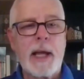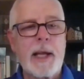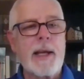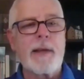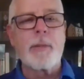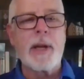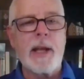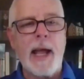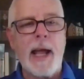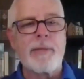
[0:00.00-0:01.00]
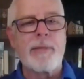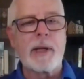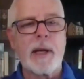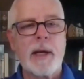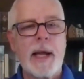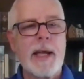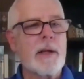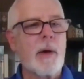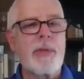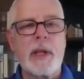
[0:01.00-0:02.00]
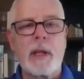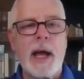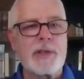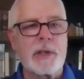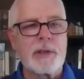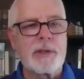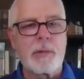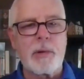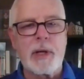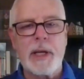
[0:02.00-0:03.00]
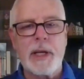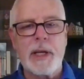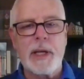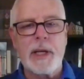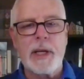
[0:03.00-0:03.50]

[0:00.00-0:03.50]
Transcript: I had never been to Africa. I had no theological degree.